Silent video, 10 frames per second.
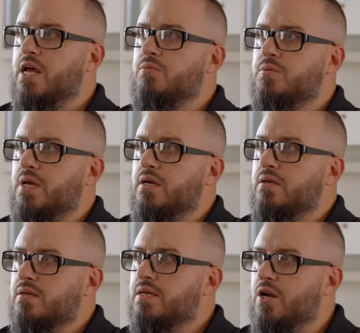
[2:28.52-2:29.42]
helped me
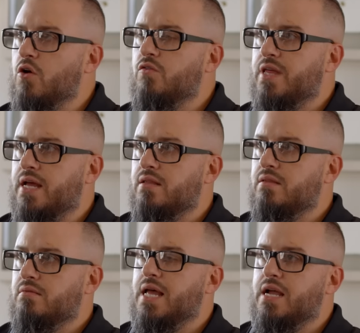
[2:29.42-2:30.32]
get over
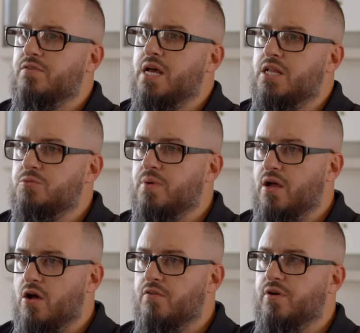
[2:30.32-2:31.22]
that lack of knowledge
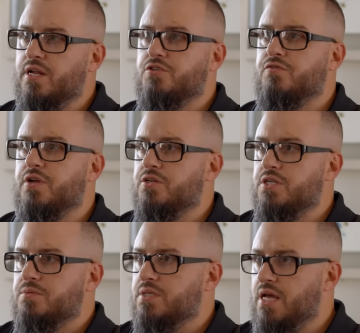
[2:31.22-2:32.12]
by offering at your
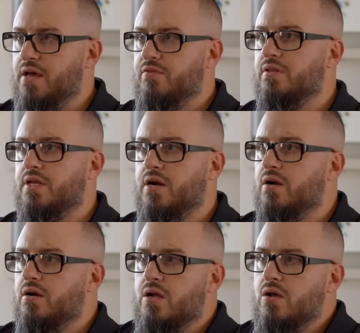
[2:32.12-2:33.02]
fingertips. They have it
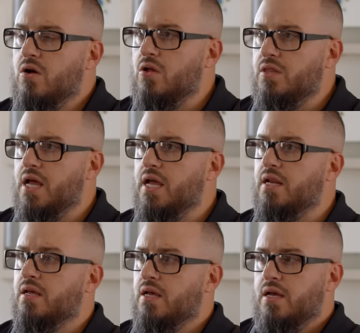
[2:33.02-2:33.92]
there
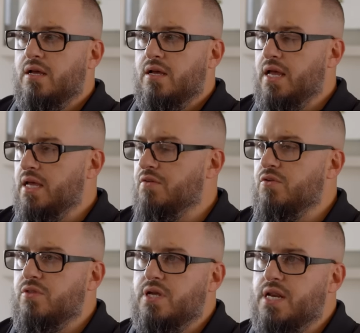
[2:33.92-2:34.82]
online and give
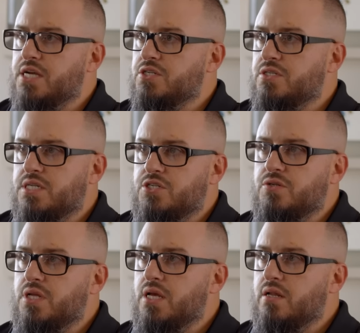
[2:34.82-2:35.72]
you the connections that
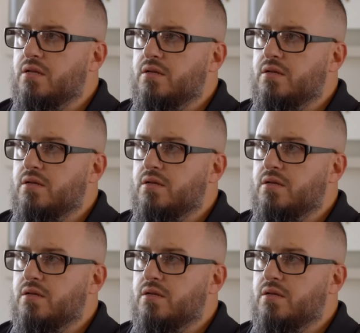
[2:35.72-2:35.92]
you need.